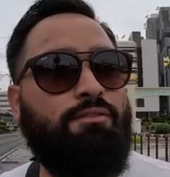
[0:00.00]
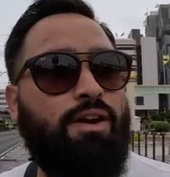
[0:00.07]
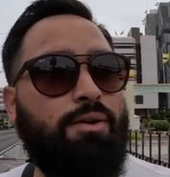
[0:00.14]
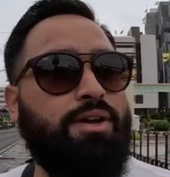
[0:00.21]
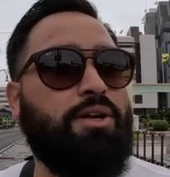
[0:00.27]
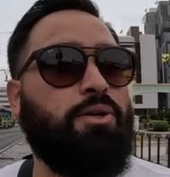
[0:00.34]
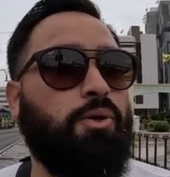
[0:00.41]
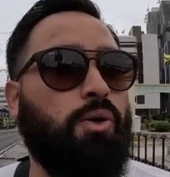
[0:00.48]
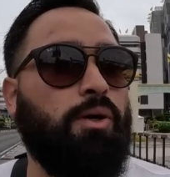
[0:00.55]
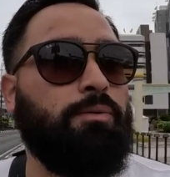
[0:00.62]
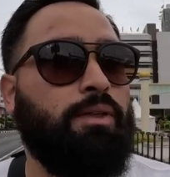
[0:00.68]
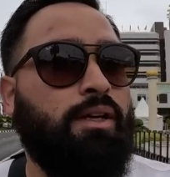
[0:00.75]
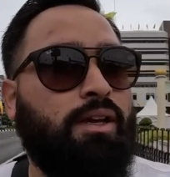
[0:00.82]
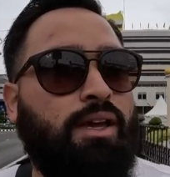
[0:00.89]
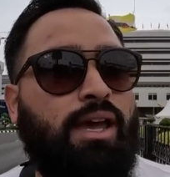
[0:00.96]
Very
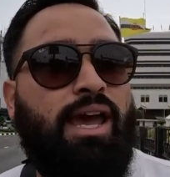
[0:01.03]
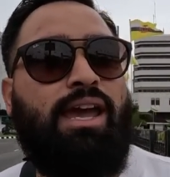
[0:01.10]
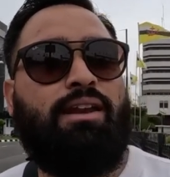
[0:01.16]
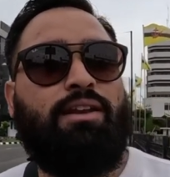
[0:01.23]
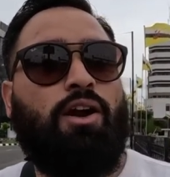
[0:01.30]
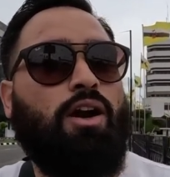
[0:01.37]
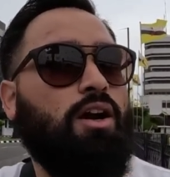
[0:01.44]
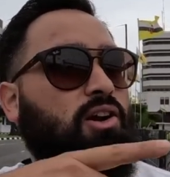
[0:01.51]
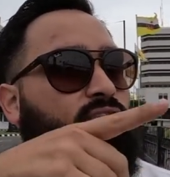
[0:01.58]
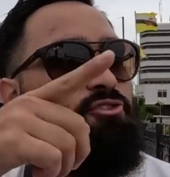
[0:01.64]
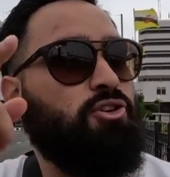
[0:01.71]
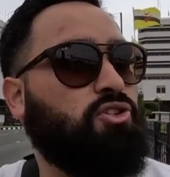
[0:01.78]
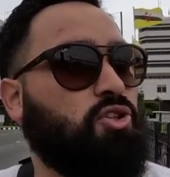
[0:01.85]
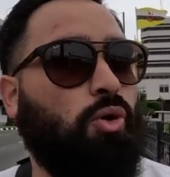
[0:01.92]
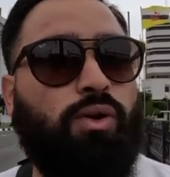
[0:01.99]
cool. And there are a
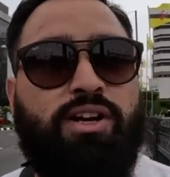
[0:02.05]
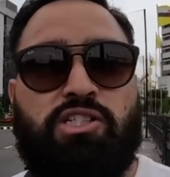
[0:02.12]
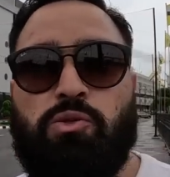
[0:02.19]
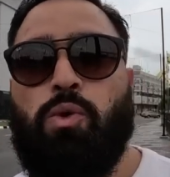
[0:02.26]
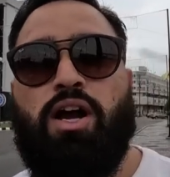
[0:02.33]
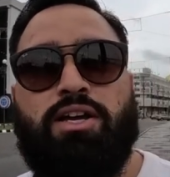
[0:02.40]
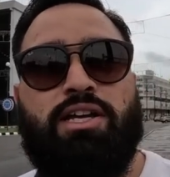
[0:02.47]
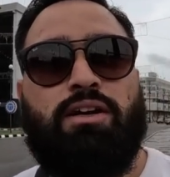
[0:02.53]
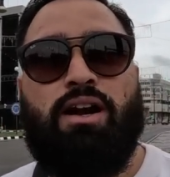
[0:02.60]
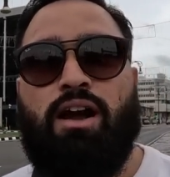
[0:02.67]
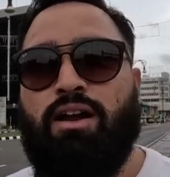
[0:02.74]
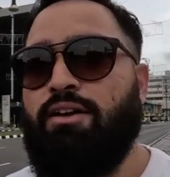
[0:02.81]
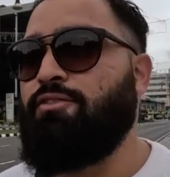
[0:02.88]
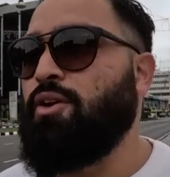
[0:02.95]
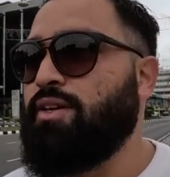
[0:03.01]
few tourists walking
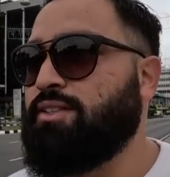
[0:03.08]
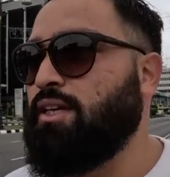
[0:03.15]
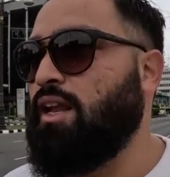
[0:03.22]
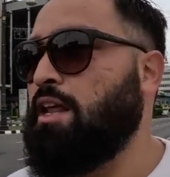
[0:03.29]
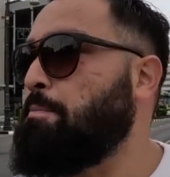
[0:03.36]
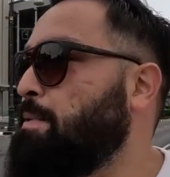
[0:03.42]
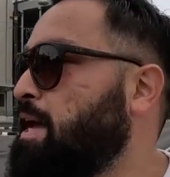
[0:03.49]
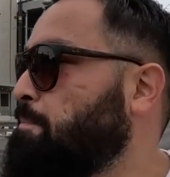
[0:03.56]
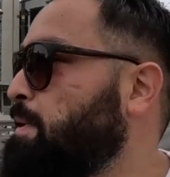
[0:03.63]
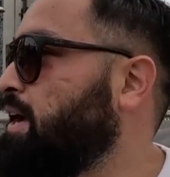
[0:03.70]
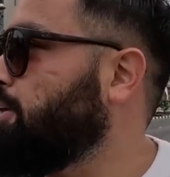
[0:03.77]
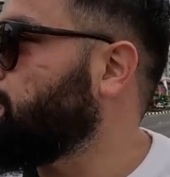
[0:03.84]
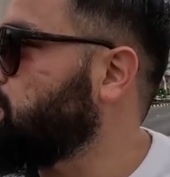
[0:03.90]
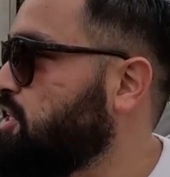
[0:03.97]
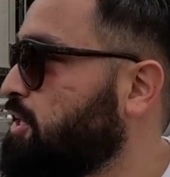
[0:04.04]
around. I've noticed a lot of
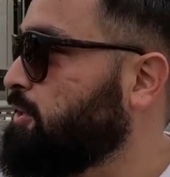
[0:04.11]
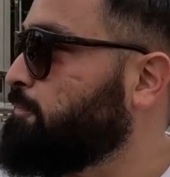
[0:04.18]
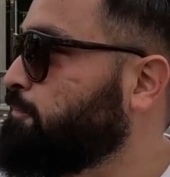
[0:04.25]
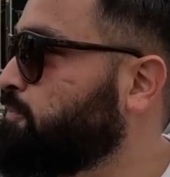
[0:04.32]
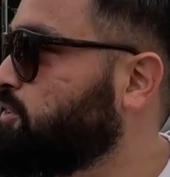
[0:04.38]
backpackers here.